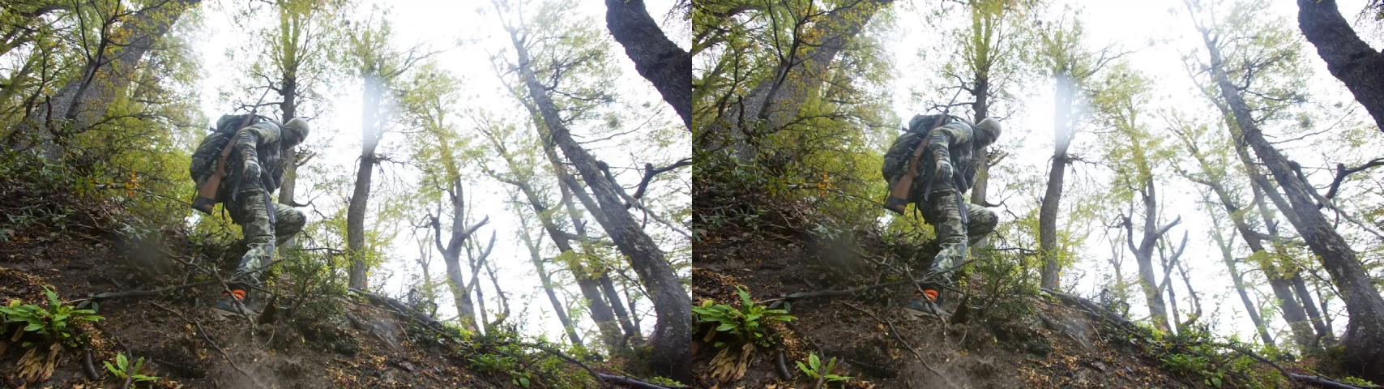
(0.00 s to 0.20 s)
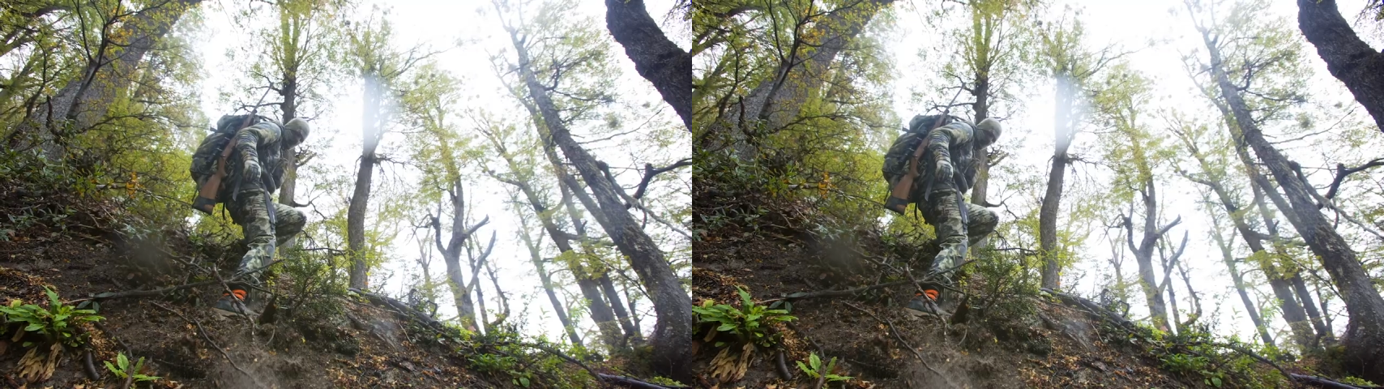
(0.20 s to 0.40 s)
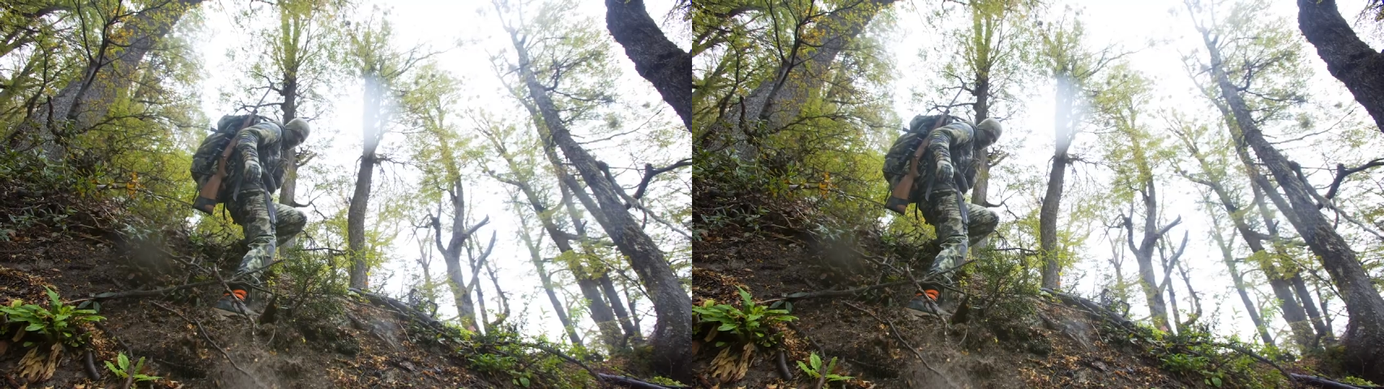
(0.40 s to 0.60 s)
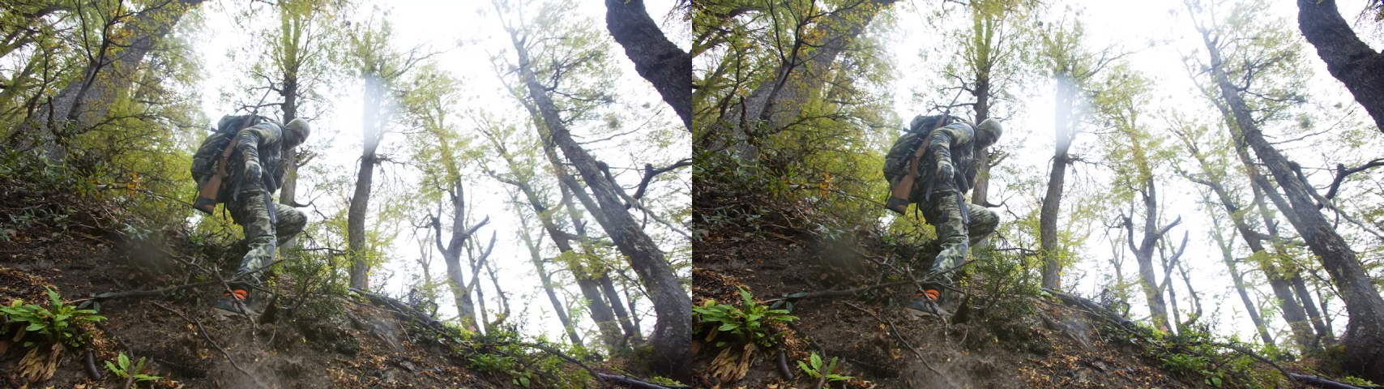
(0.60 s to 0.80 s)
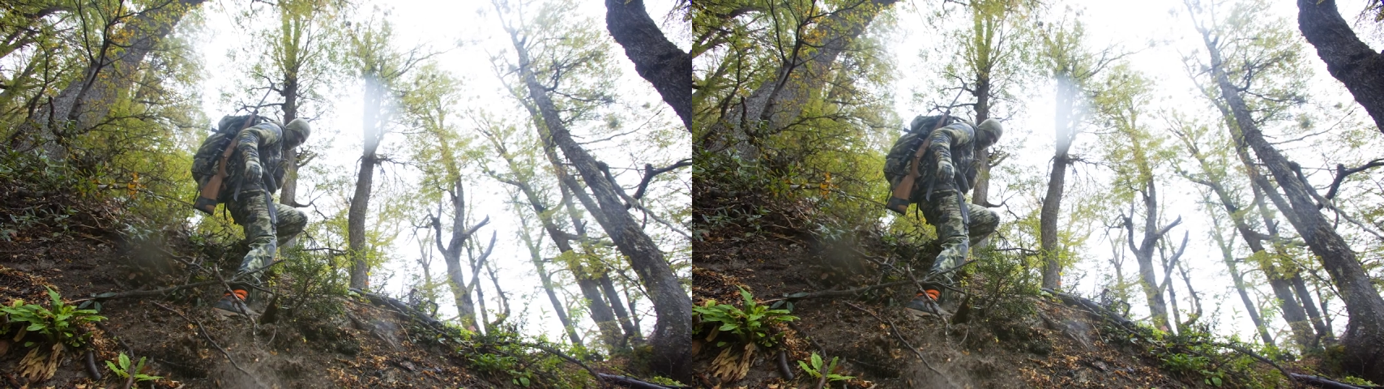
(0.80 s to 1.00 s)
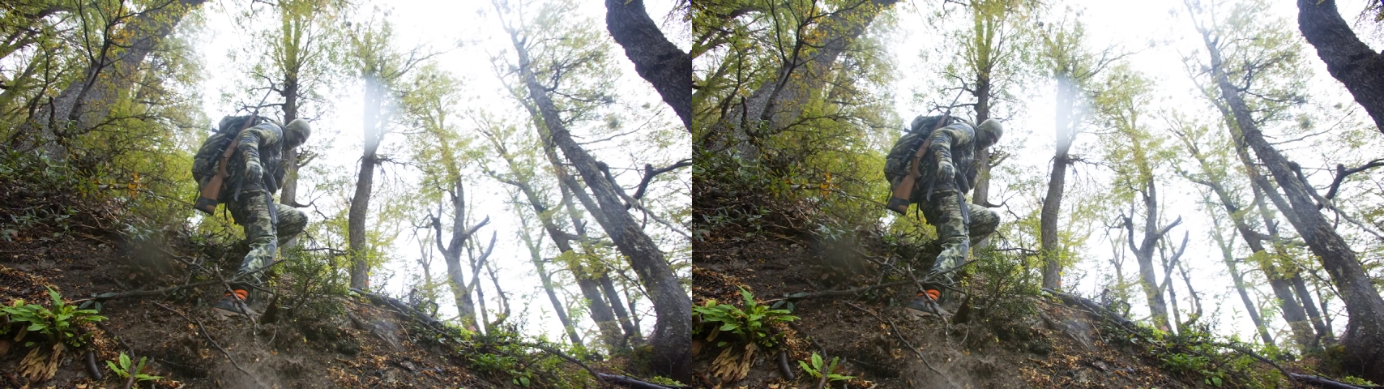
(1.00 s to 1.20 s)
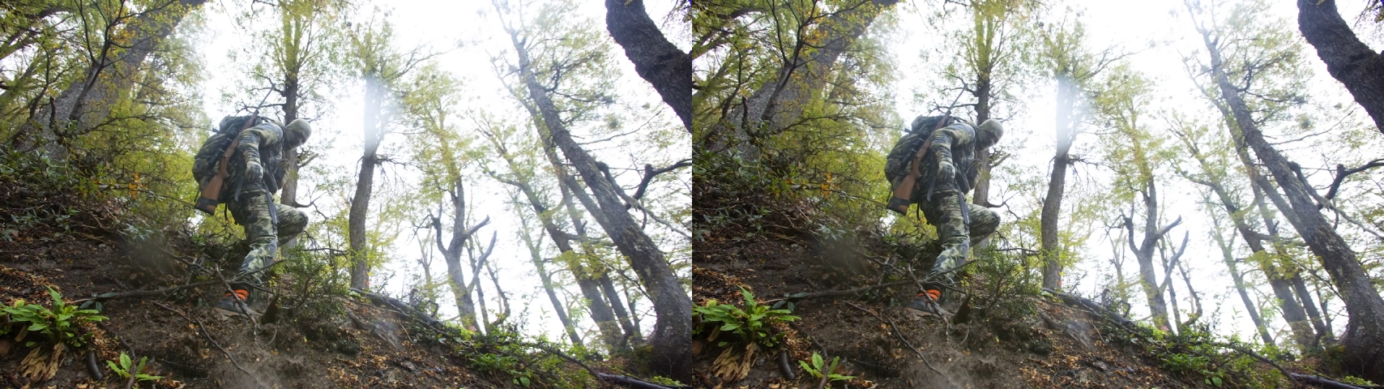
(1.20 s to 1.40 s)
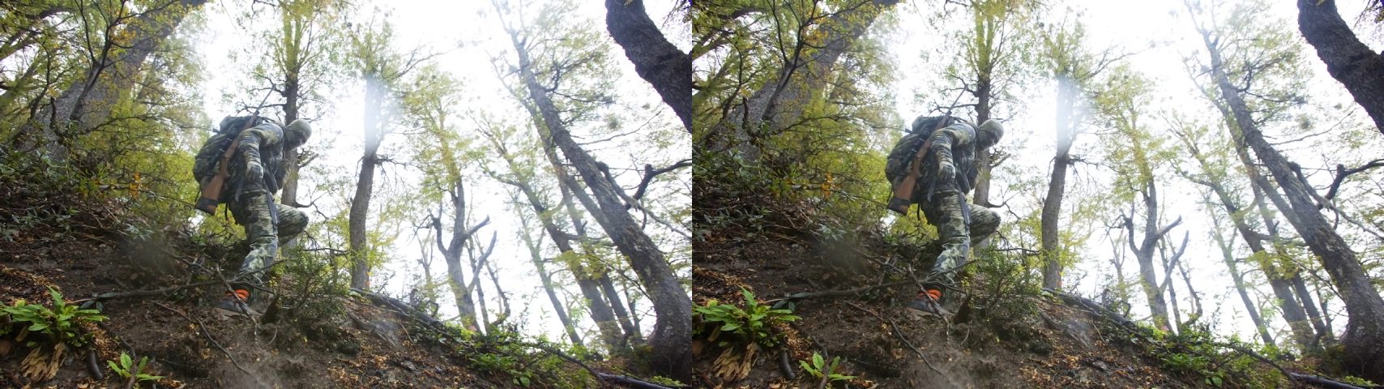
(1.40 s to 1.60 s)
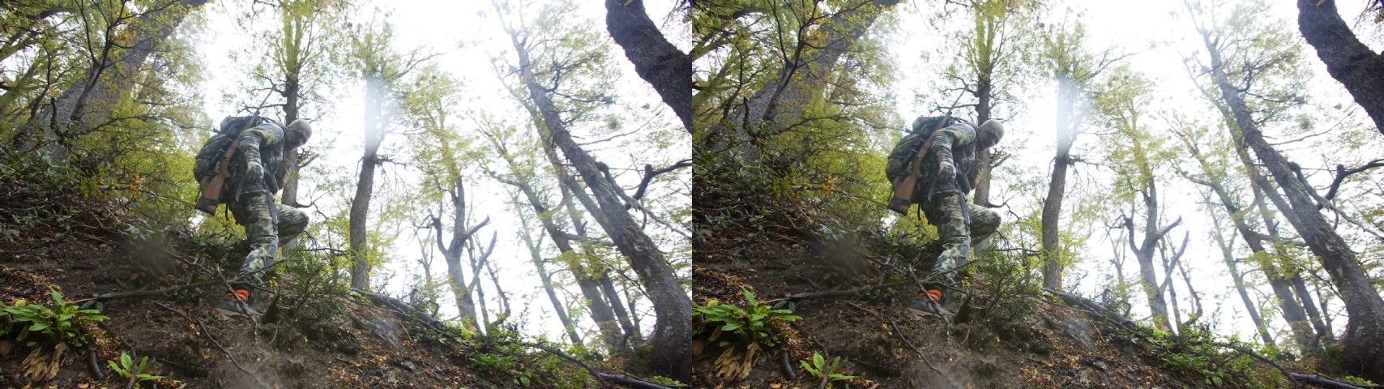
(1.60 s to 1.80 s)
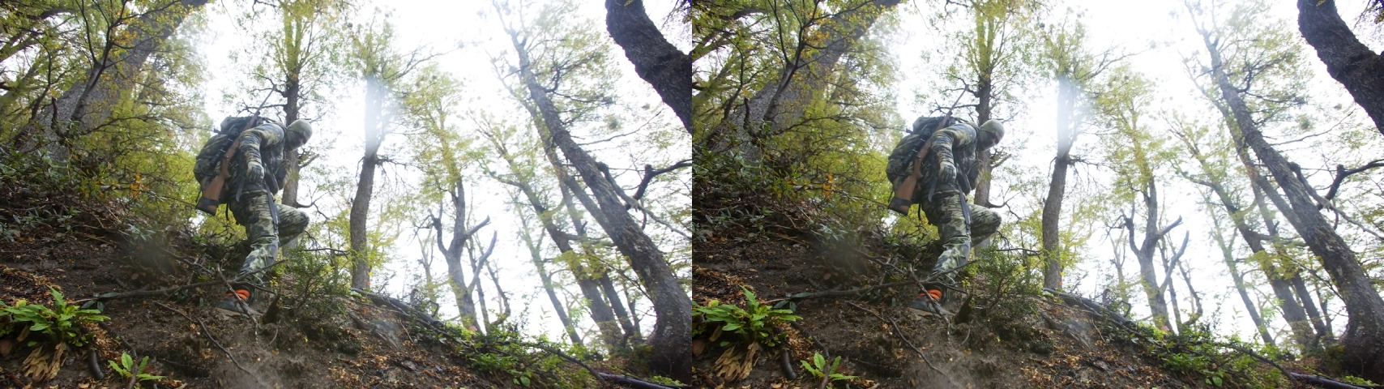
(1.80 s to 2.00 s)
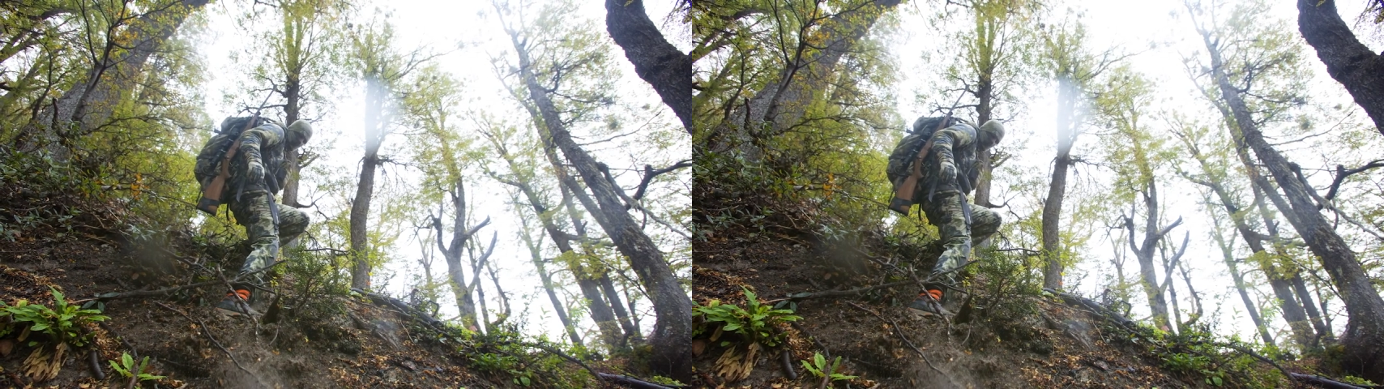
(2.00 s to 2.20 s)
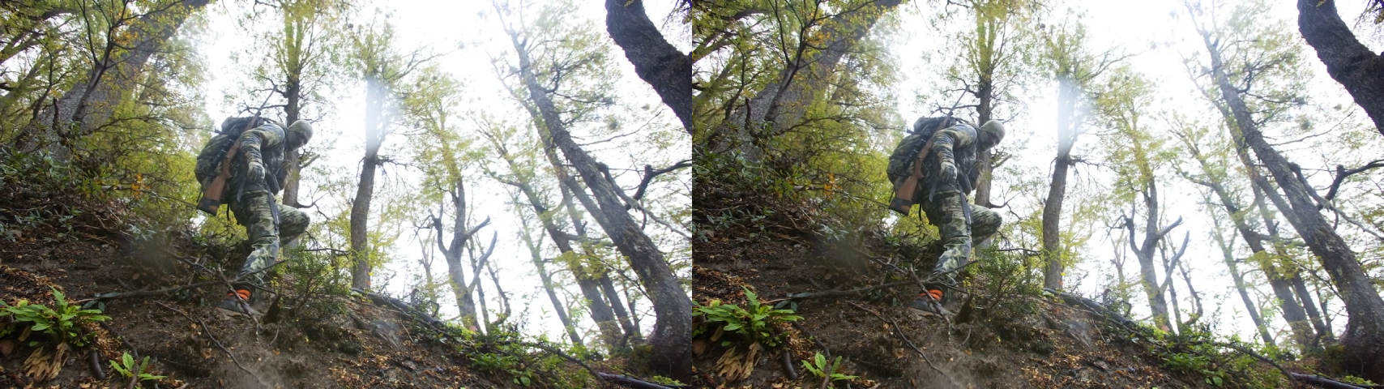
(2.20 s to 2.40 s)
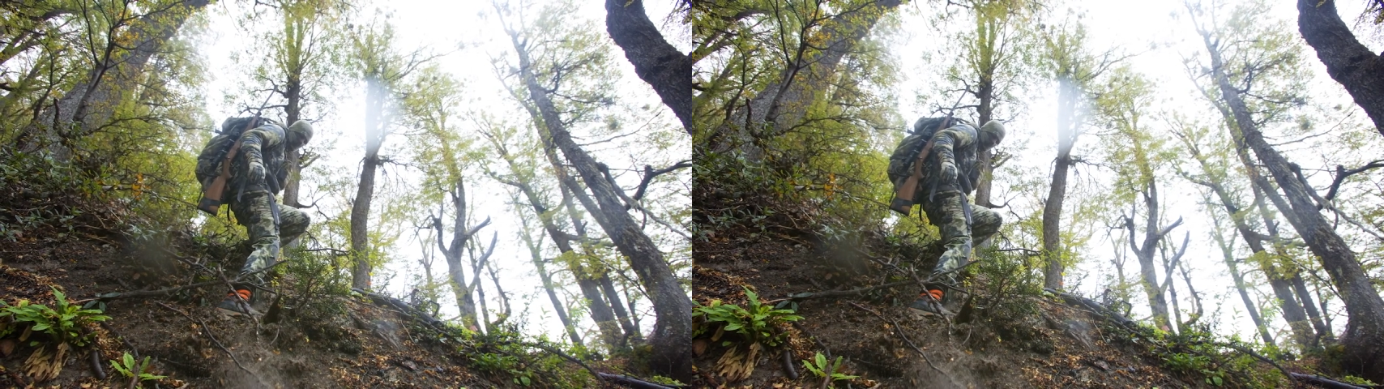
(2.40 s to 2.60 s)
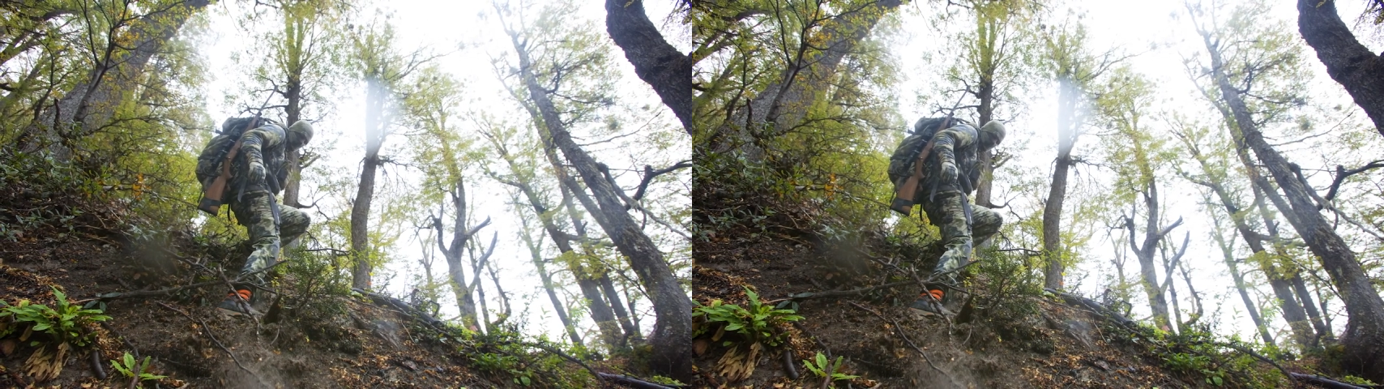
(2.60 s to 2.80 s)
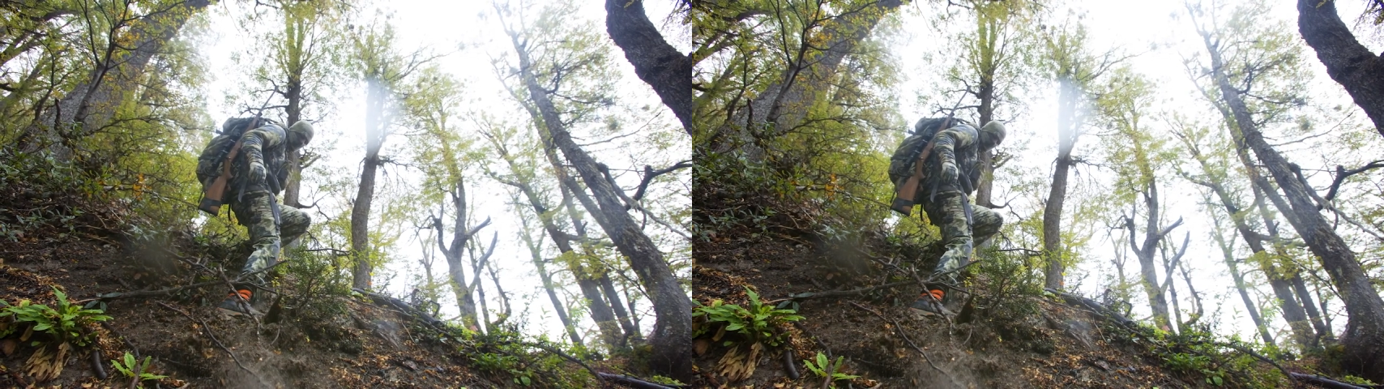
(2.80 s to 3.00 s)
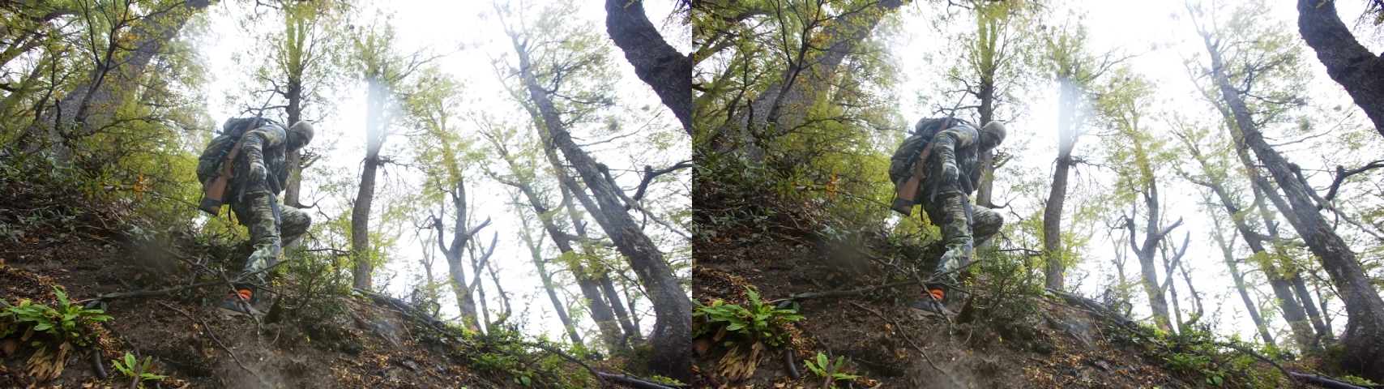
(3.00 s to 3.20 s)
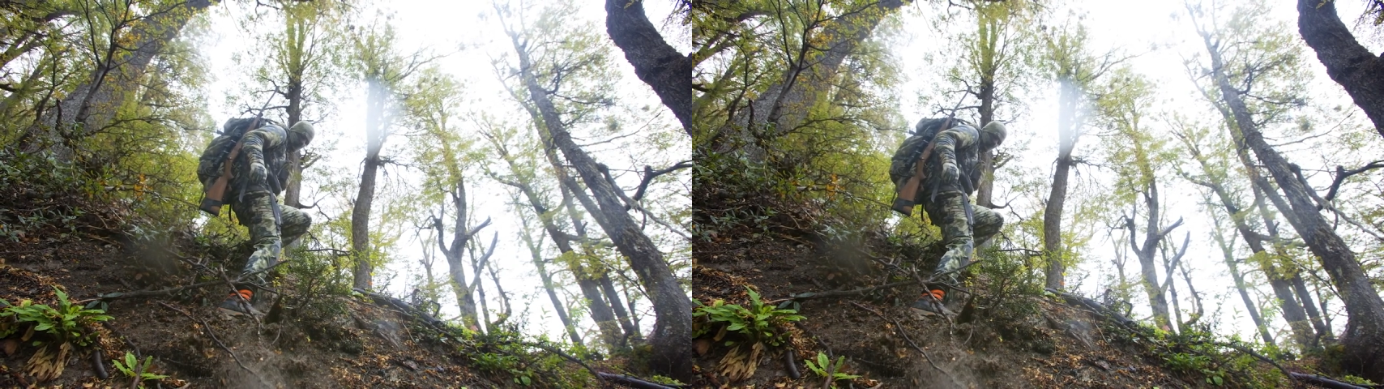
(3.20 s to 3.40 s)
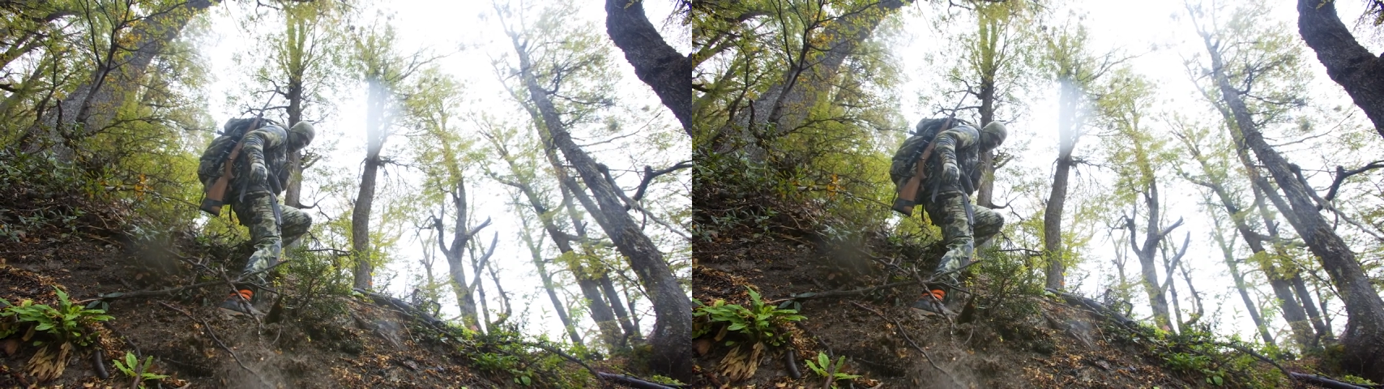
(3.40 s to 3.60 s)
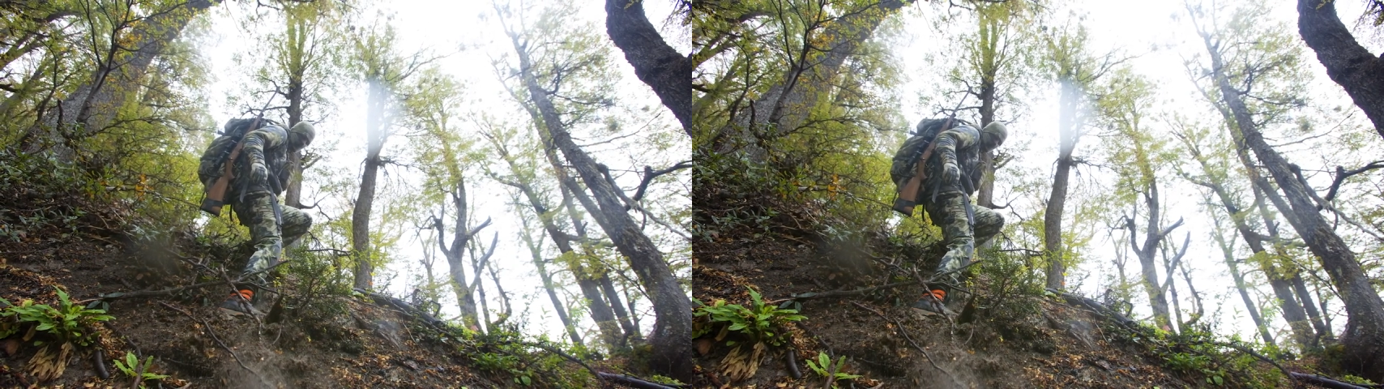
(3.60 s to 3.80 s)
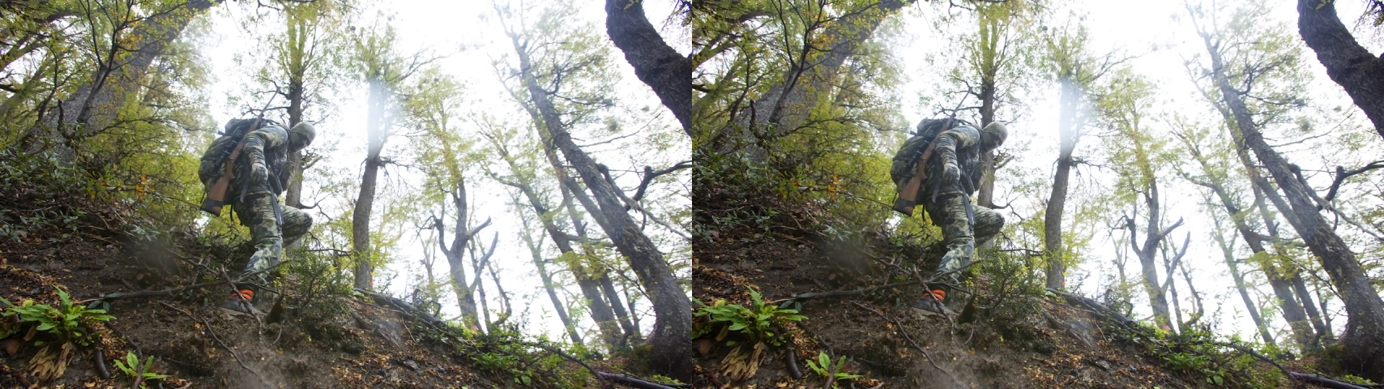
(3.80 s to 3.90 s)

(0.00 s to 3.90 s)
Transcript: [unreadable: no face in view]